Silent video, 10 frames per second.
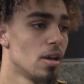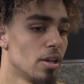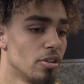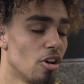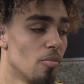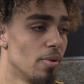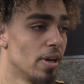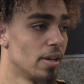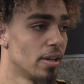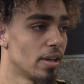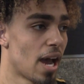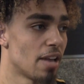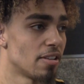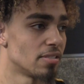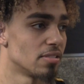you know. But I
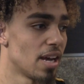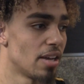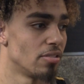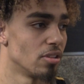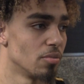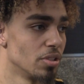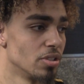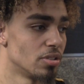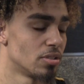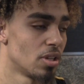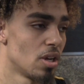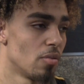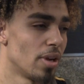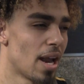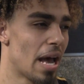think tonight, you know, we just
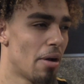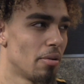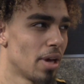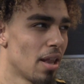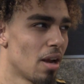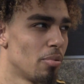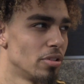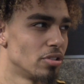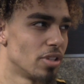we got out, we got a lot of points in